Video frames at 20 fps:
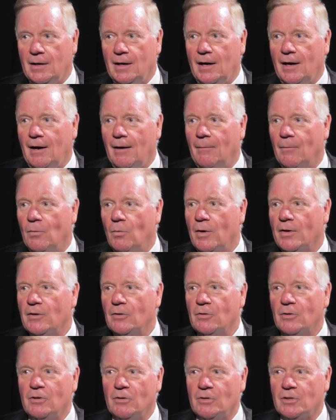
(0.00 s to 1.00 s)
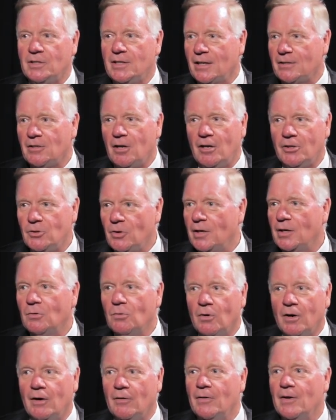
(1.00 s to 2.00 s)
um, whether you're in technology or
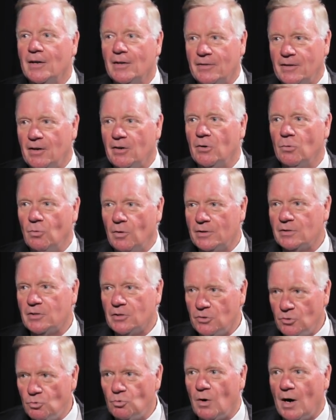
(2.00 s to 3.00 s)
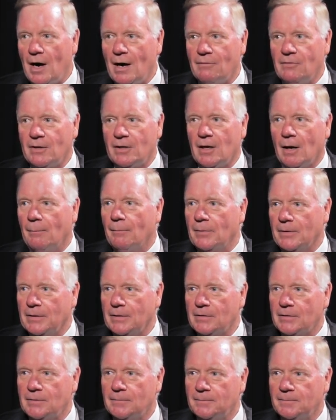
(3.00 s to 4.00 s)
anywhere. They're the ones that drive the
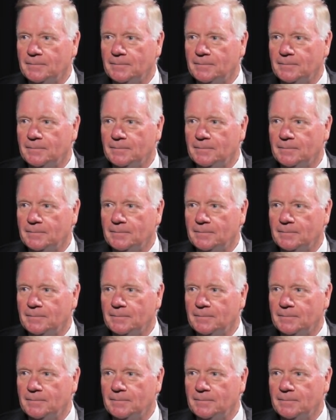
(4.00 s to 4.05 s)
companies.